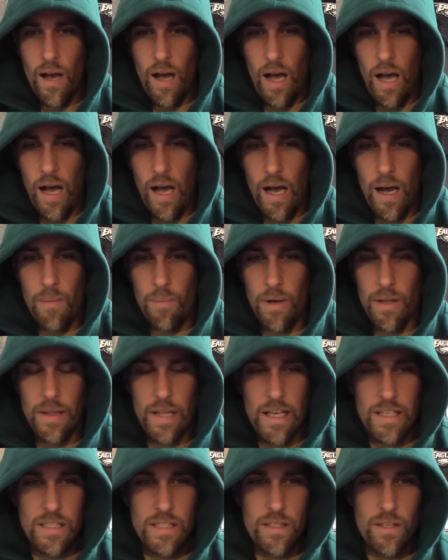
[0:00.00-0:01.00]
um,
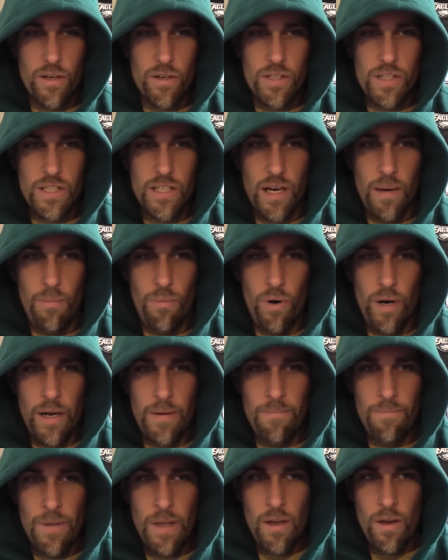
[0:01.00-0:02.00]
unless there's
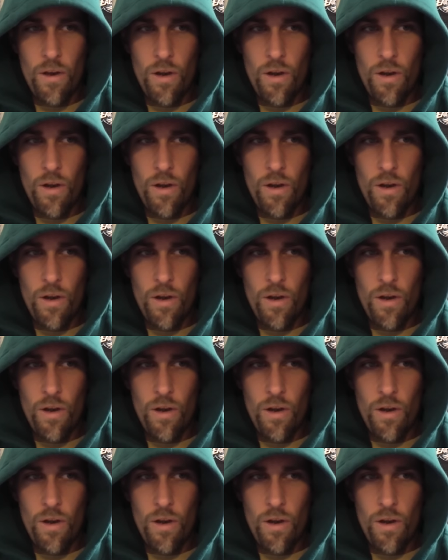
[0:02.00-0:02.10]
someone